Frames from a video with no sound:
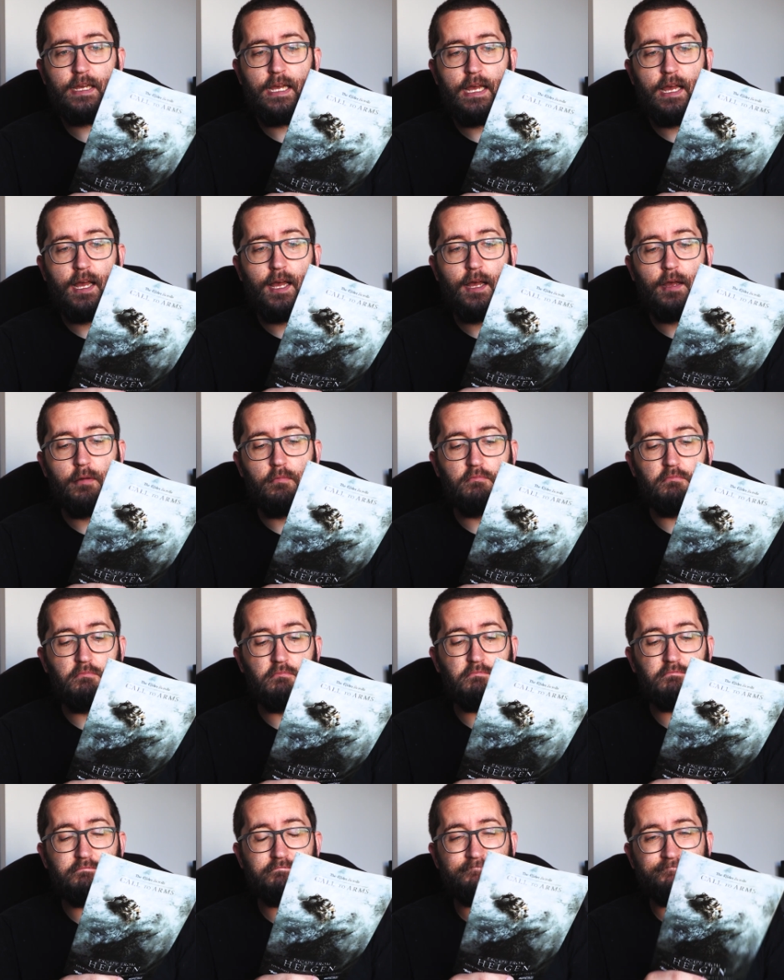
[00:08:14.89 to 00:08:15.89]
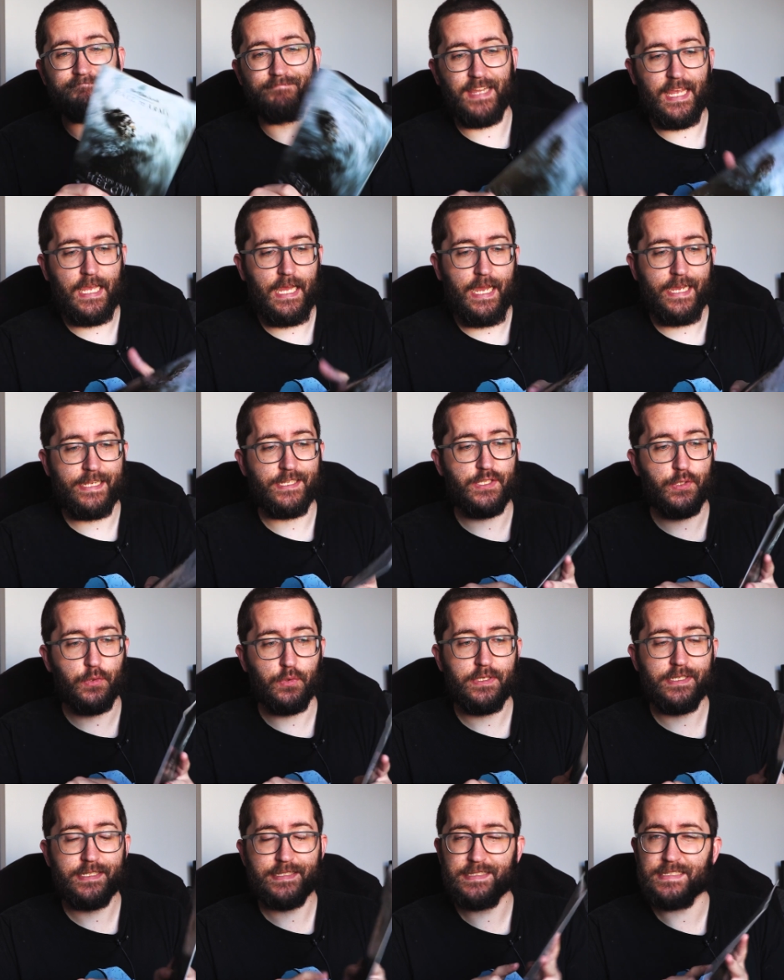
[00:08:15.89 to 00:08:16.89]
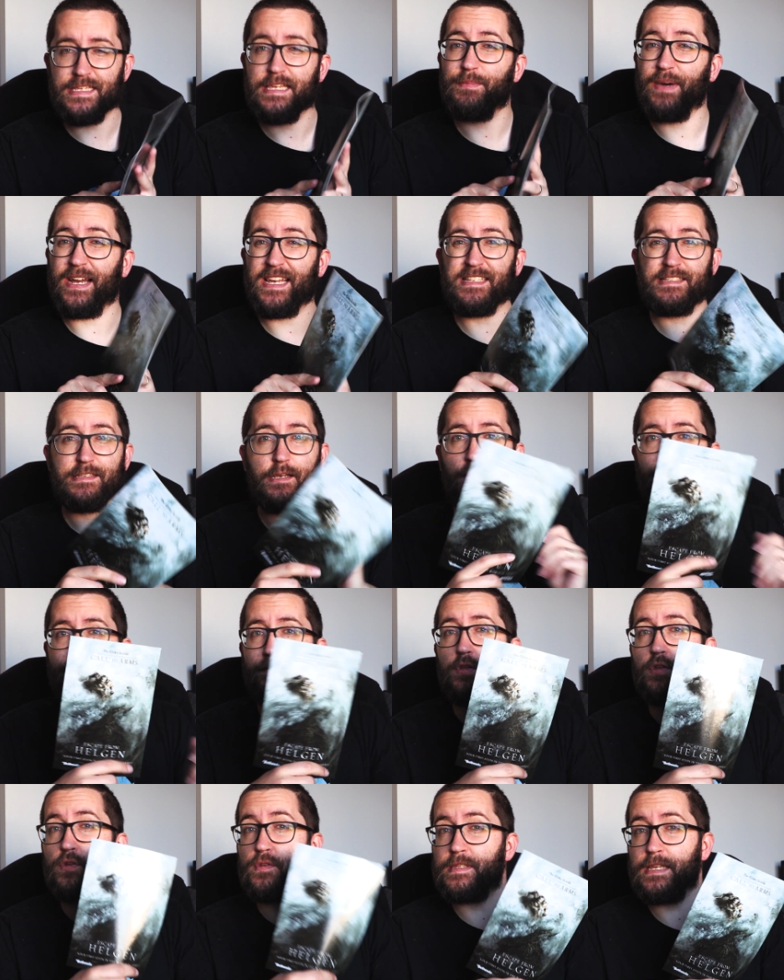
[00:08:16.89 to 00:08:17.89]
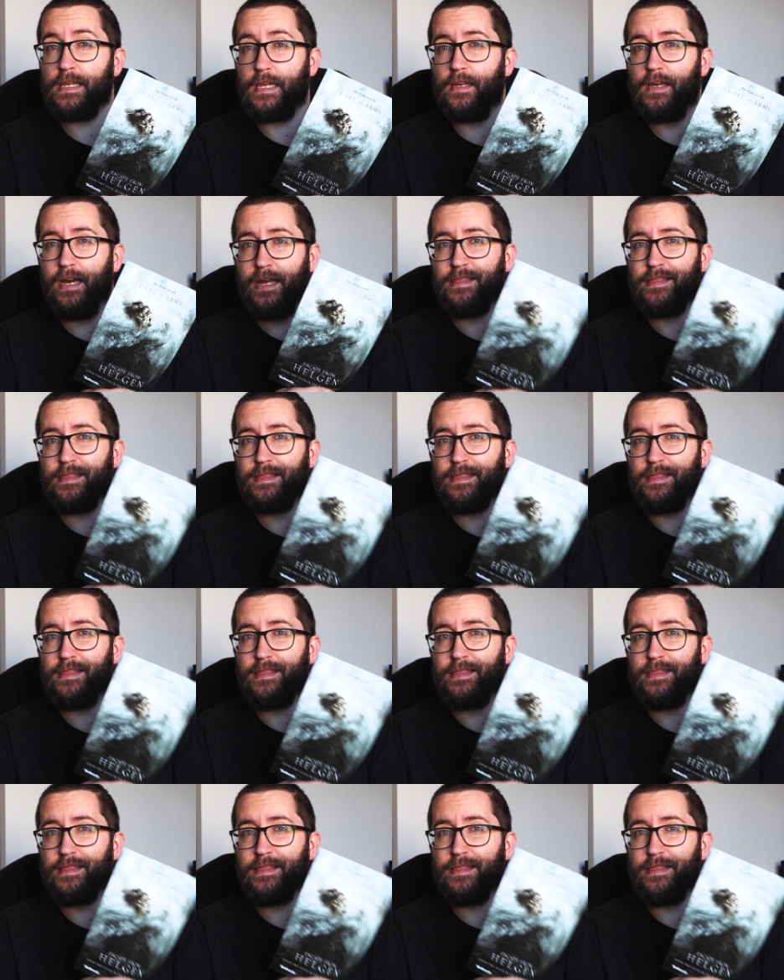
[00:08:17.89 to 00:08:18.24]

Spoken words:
I don't see myself using it.